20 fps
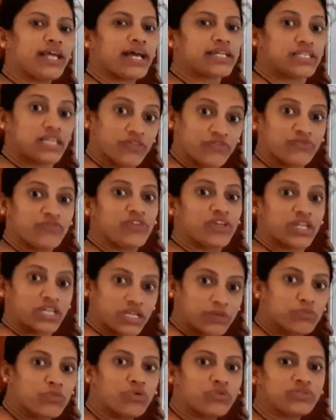that, if
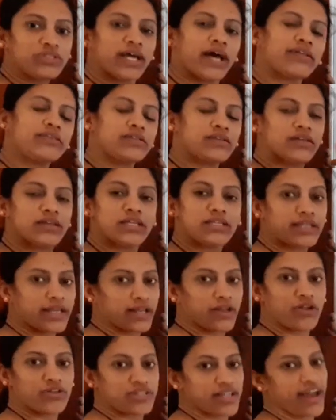we remove that, it
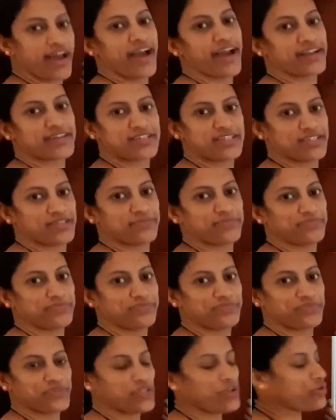cannot act.
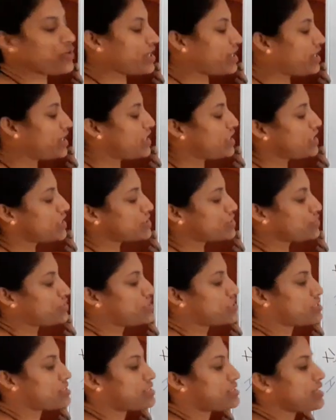Okay, so
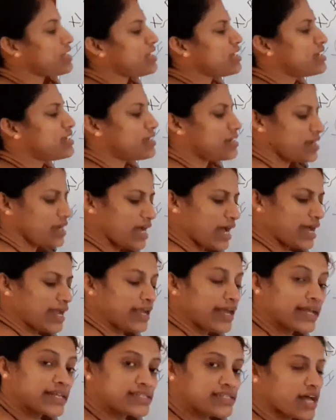this is an
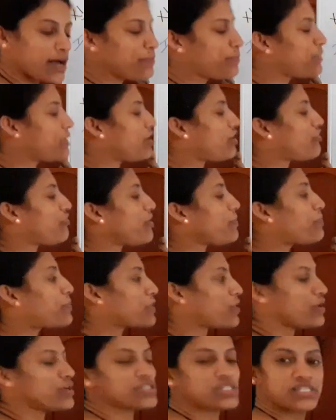example of a
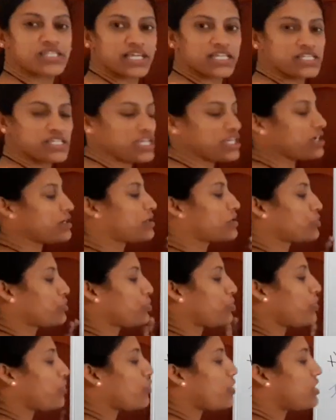prosthetic
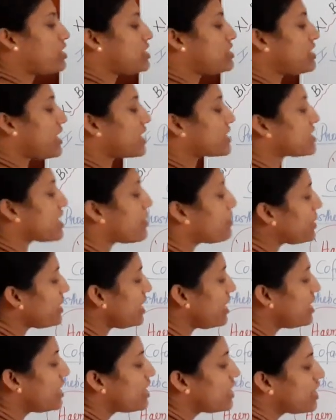group. What is the
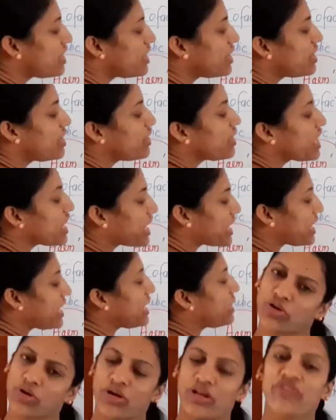example?
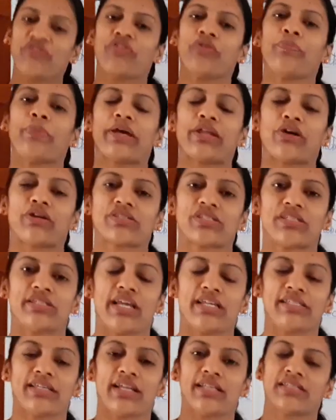Heme. Not only for
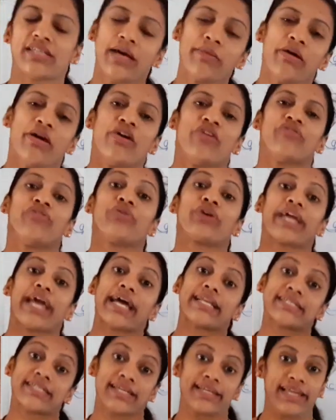peroxidase enzyme, for
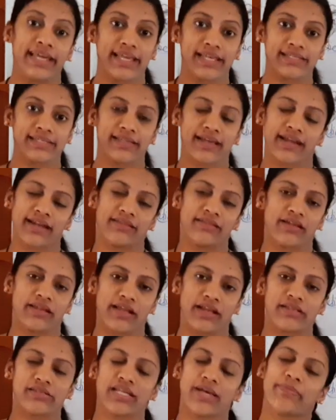catalase, another
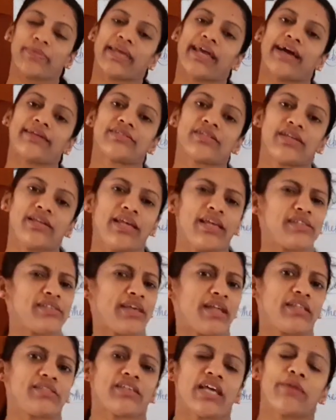enzyme, catalase
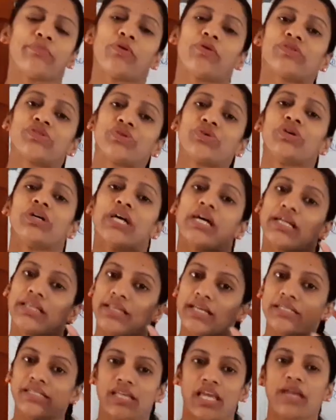enzyme also,
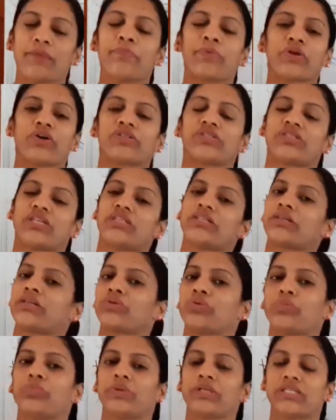the same prosthetic
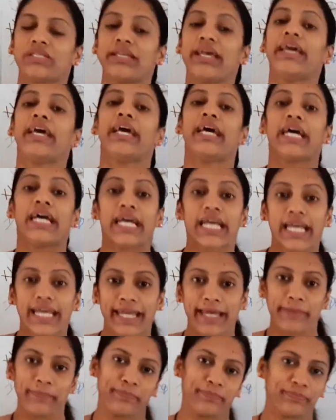group is there,
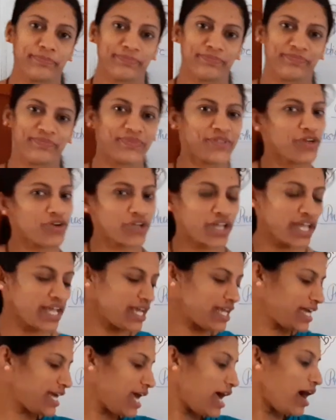heme.
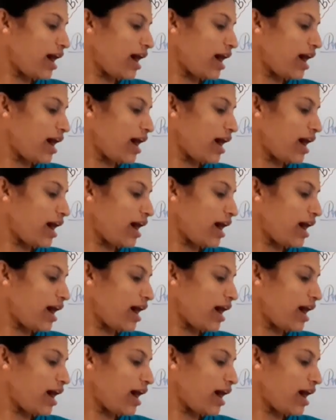Okay,